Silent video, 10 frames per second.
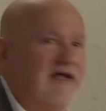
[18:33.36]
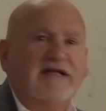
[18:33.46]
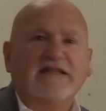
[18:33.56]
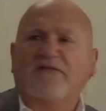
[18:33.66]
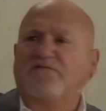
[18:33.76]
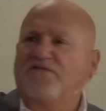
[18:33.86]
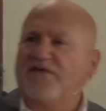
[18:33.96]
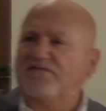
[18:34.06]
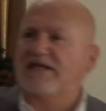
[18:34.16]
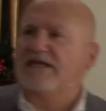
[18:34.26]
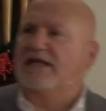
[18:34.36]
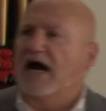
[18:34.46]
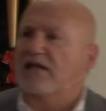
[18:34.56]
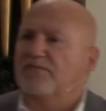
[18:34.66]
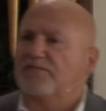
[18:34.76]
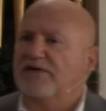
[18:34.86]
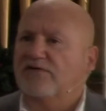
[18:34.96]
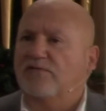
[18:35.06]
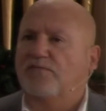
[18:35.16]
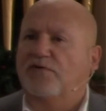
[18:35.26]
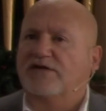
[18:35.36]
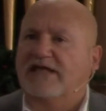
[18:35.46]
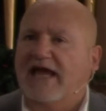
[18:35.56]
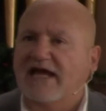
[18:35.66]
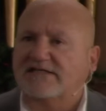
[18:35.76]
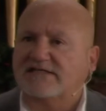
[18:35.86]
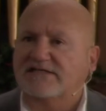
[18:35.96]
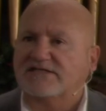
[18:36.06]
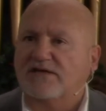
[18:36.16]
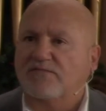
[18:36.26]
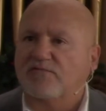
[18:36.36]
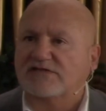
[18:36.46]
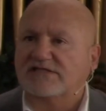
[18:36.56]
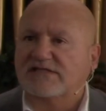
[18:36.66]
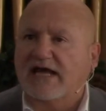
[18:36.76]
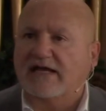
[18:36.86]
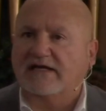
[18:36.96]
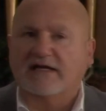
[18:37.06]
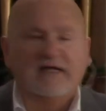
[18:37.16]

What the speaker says: That $50 bill put gas in someone's tank.